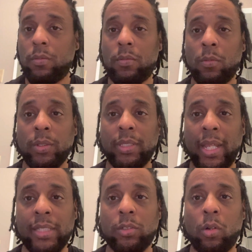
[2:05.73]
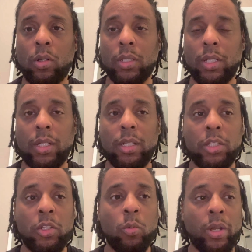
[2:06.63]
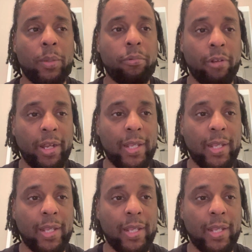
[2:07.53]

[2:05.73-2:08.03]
When things going good, you want to pray.